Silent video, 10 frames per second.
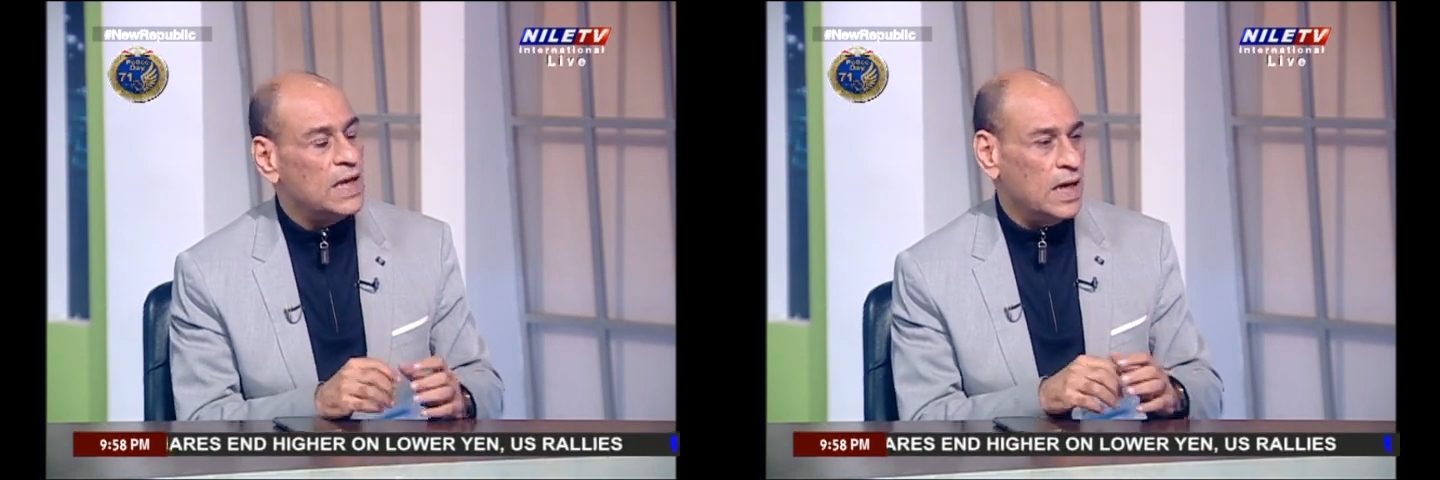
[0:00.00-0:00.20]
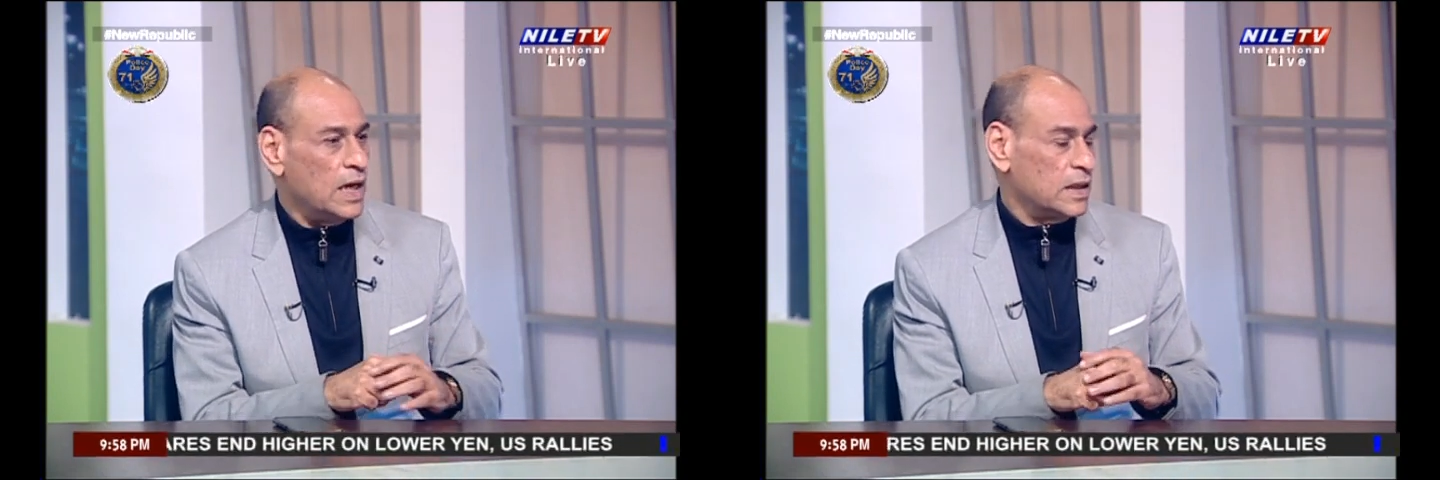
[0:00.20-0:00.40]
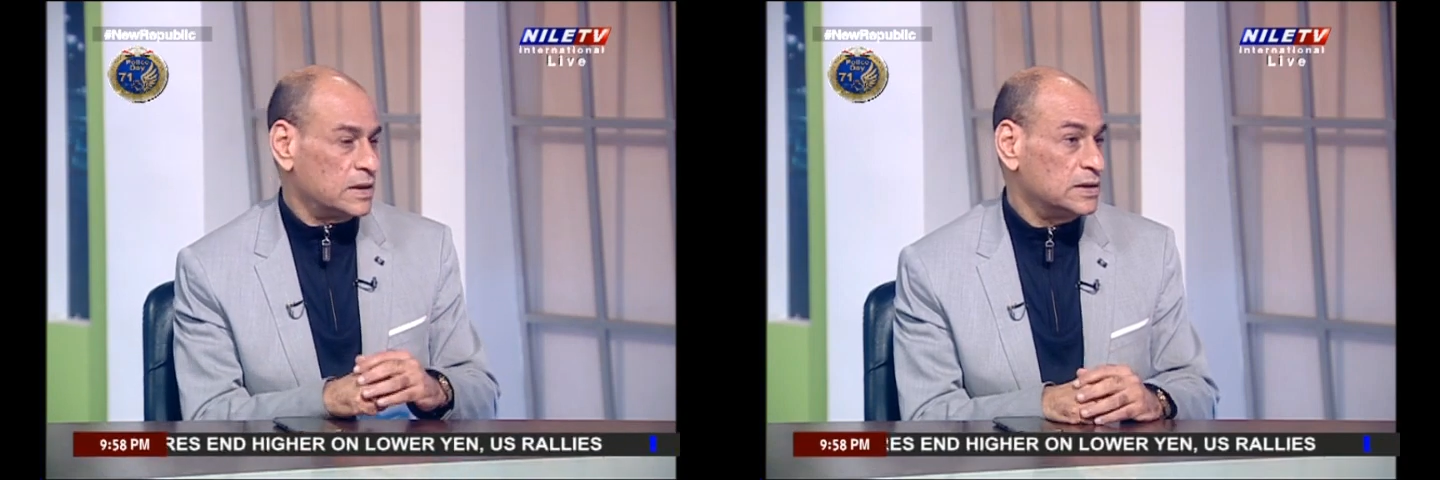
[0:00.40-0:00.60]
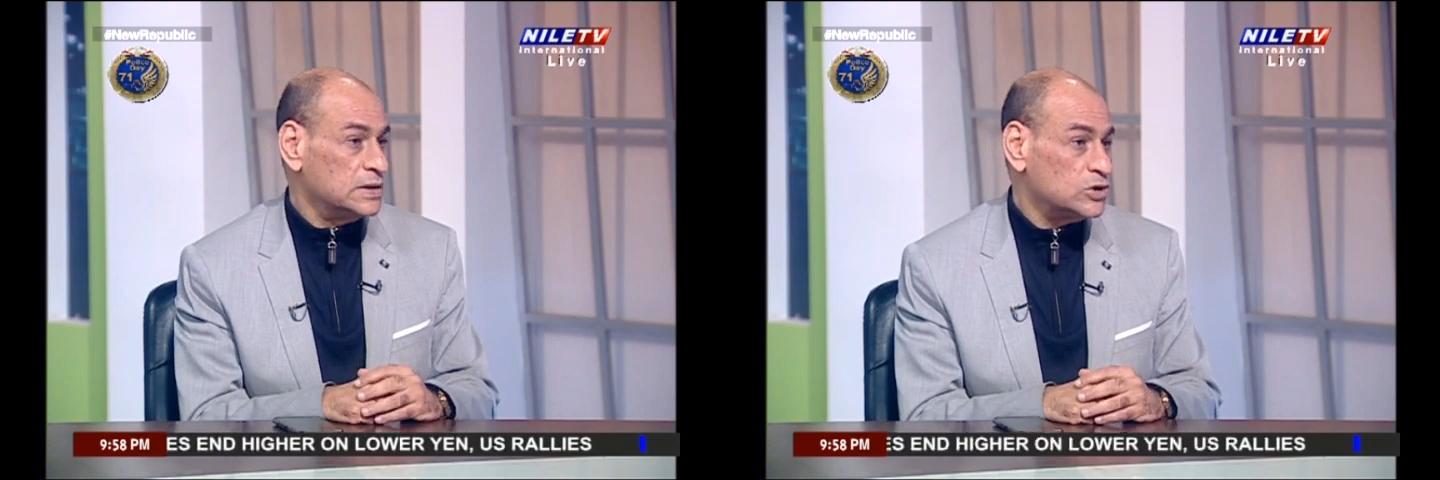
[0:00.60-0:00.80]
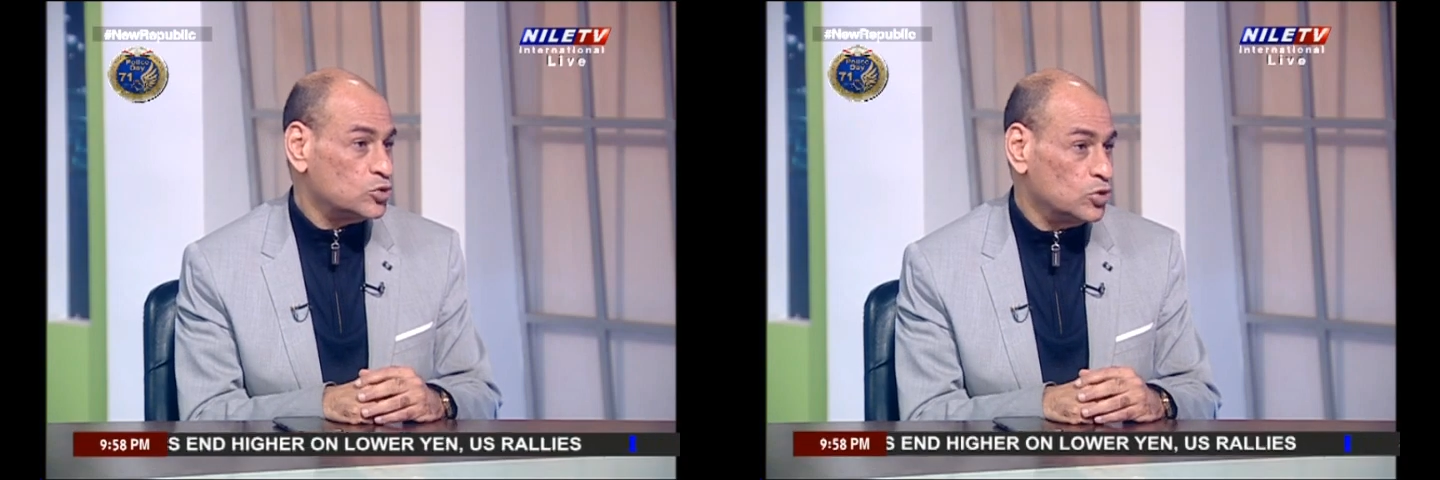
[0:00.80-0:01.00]
I think
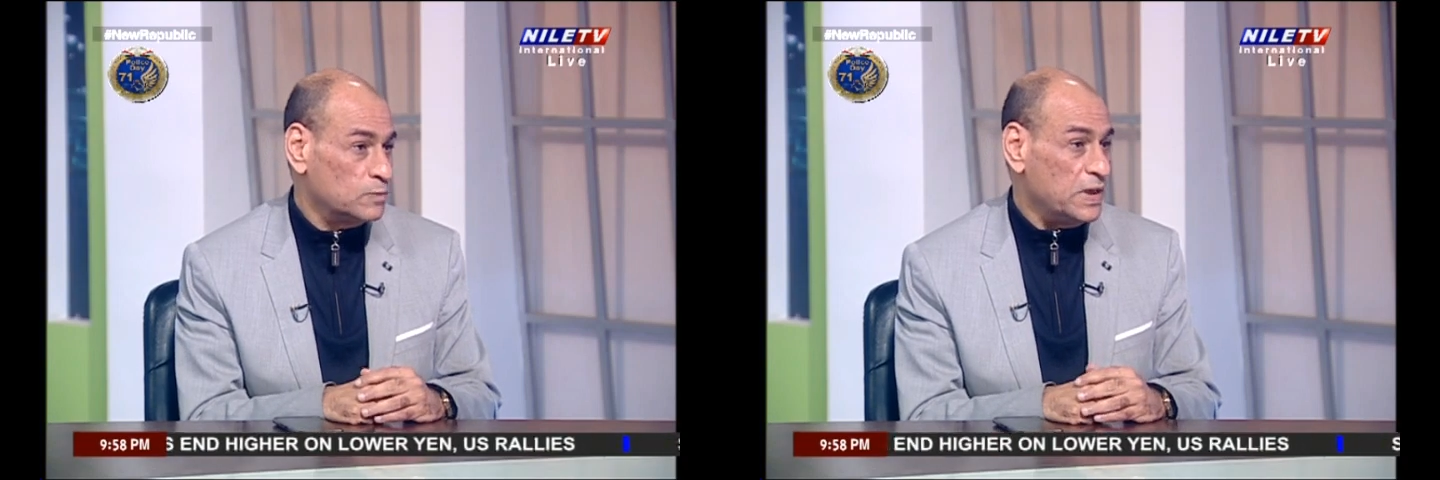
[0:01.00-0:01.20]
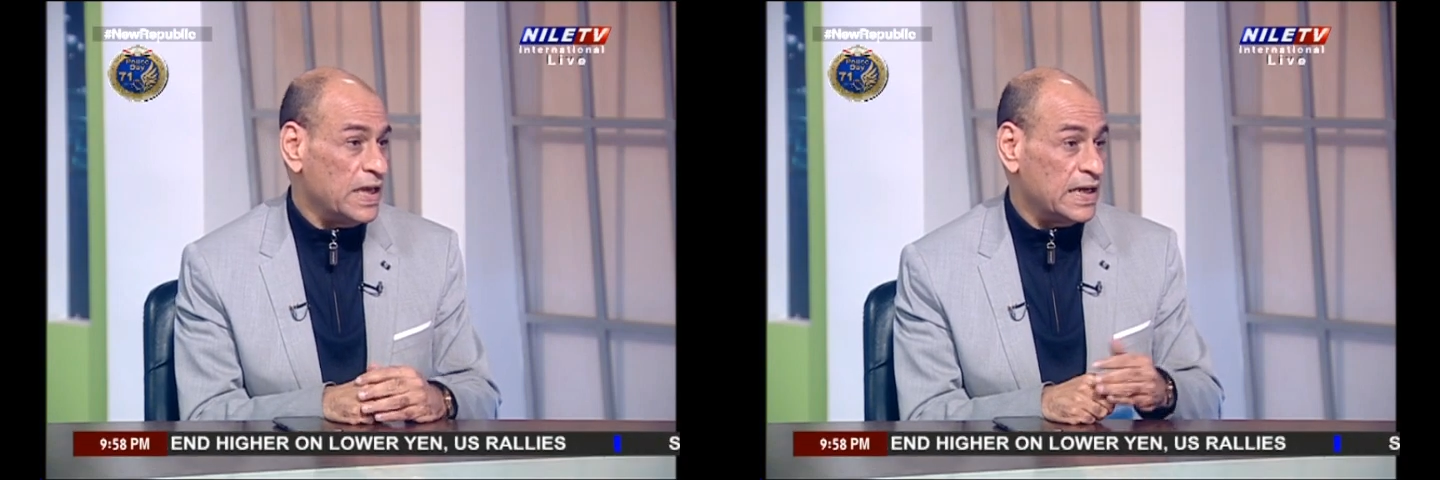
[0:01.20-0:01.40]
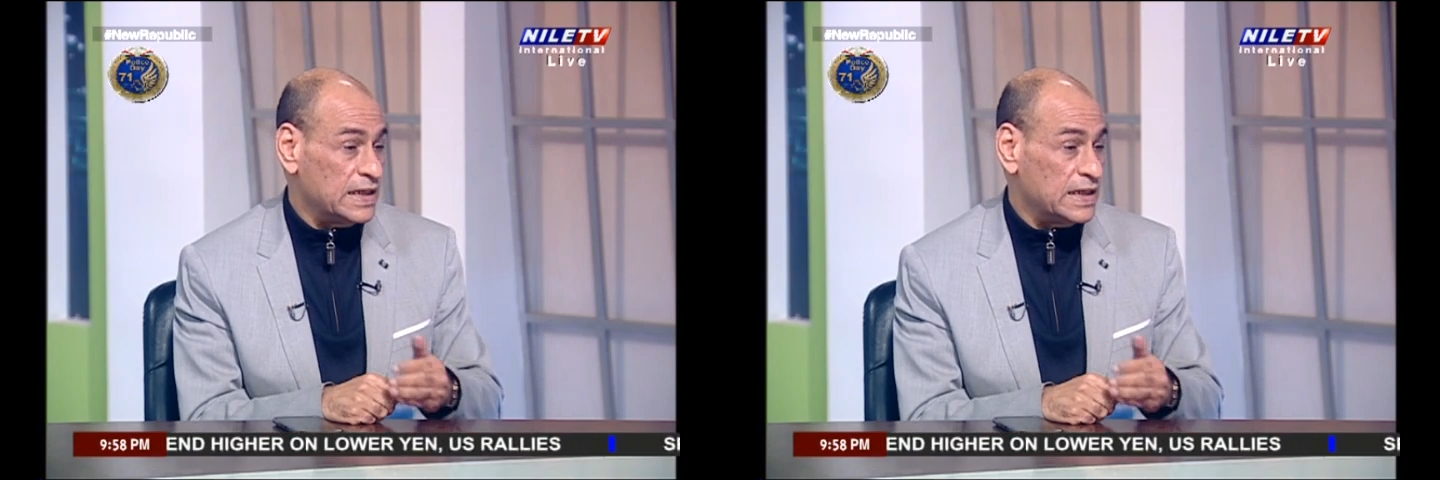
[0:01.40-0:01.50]
this would be a